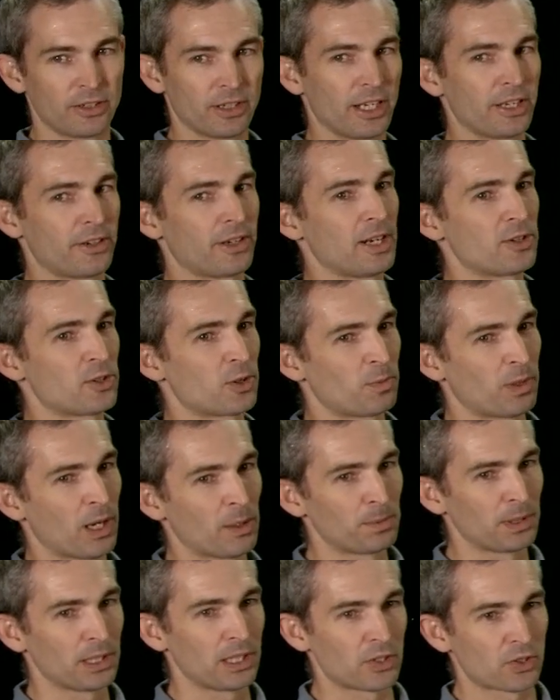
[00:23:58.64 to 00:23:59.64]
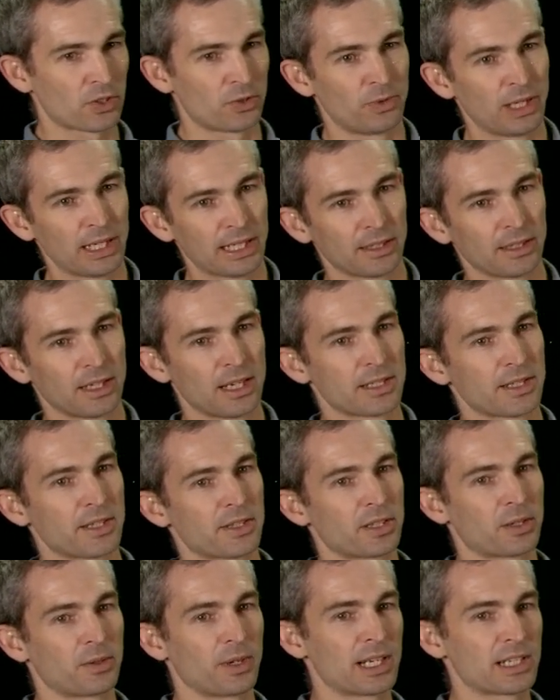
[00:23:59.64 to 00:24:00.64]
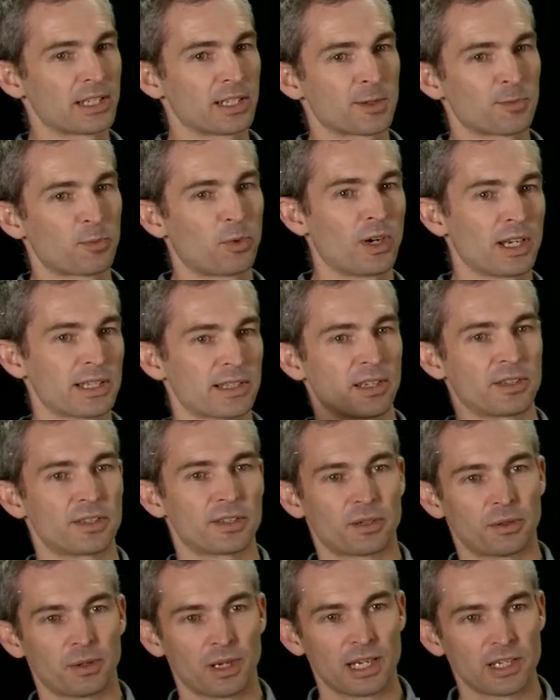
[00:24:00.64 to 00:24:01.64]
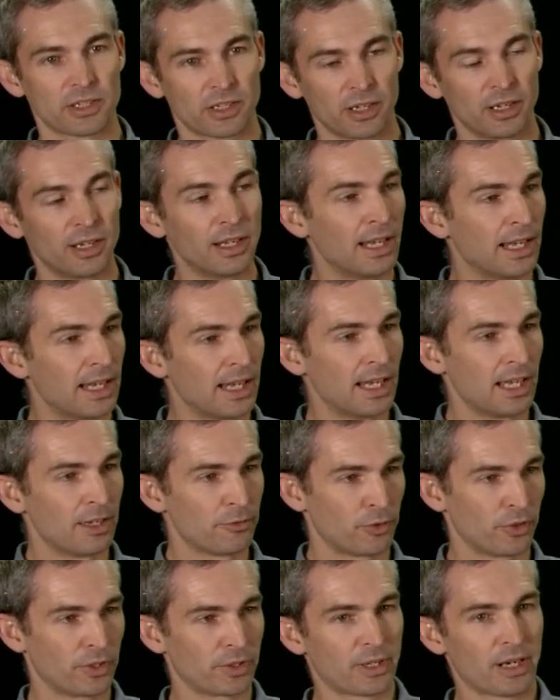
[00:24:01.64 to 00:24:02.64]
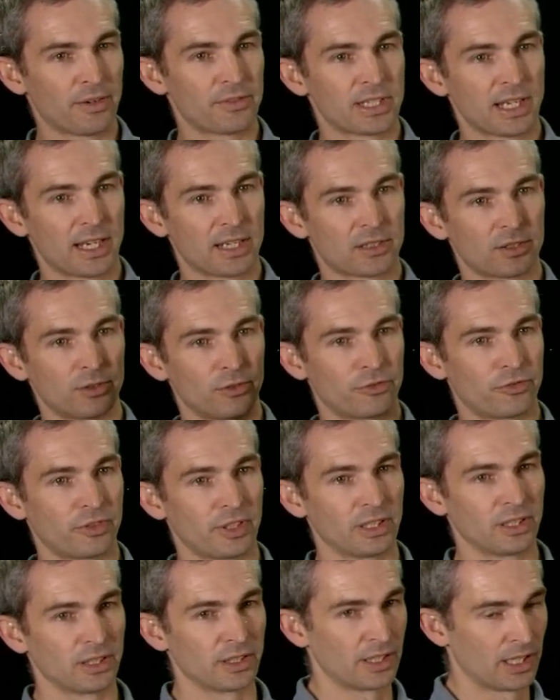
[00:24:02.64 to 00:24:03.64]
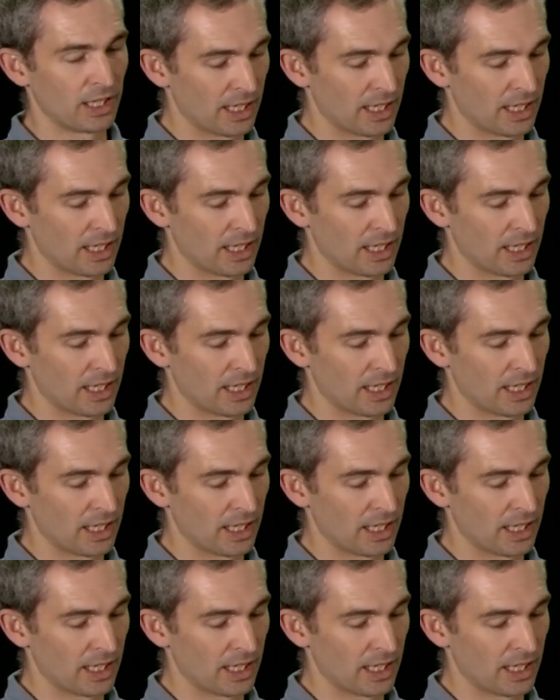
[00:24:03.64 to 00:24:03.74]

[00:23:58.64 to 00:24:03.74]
undergraduate properly, you should recognize this equation. It's Poisson's equation for the gravitational field